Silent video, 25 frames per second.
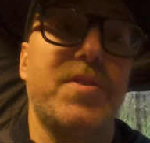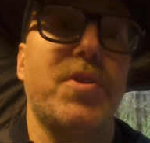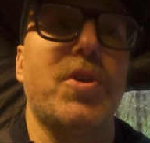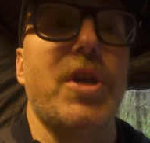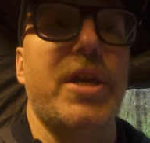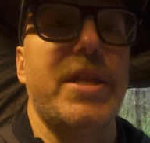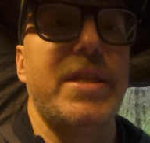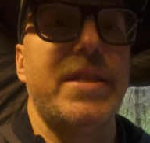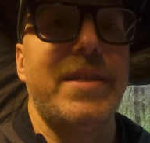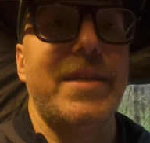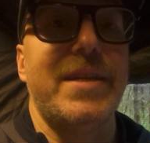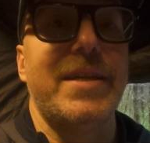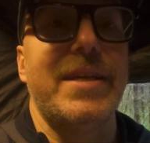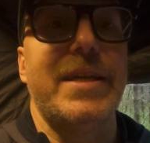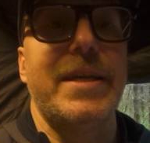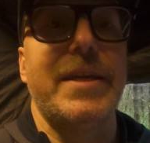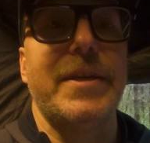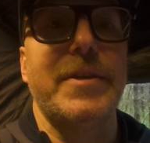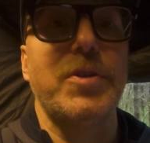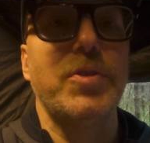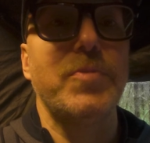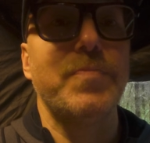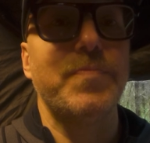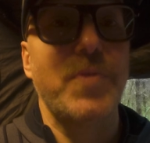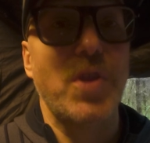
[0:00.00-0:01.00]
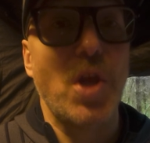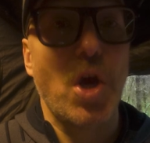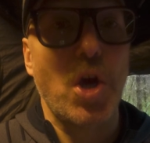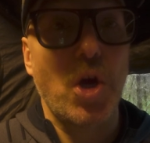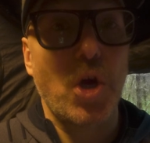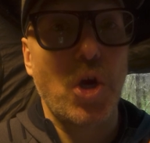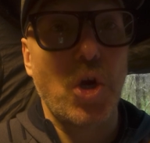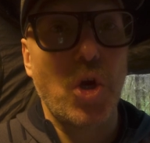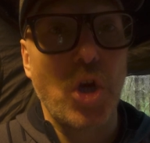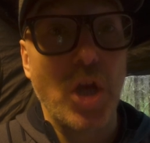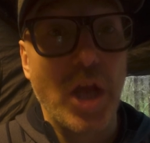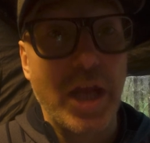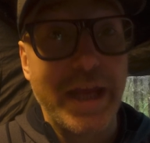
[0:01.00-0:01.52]
the
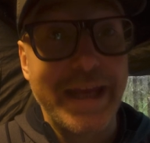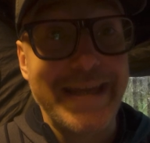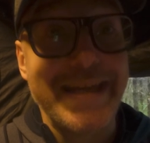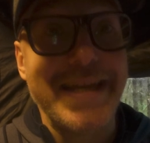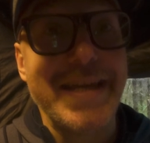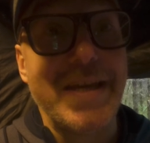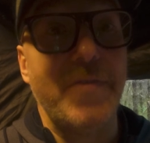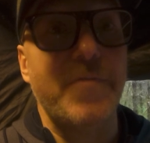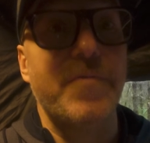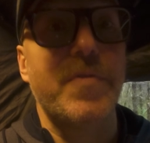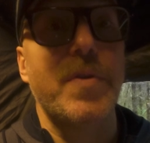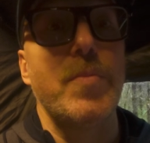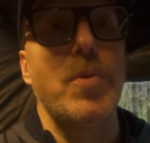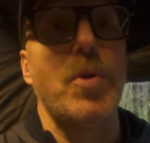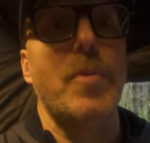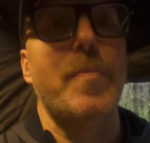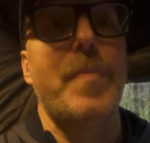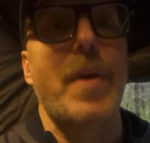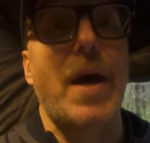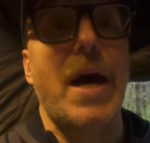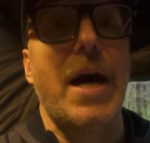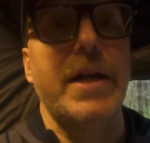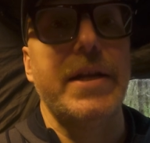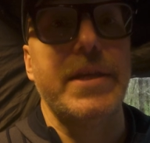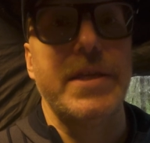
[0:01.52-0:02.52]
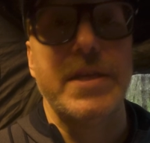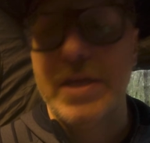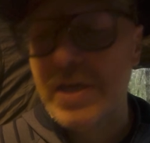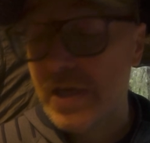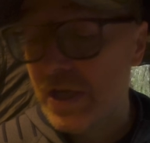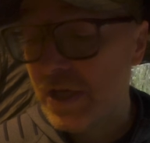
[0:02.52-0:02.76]
heat from your body.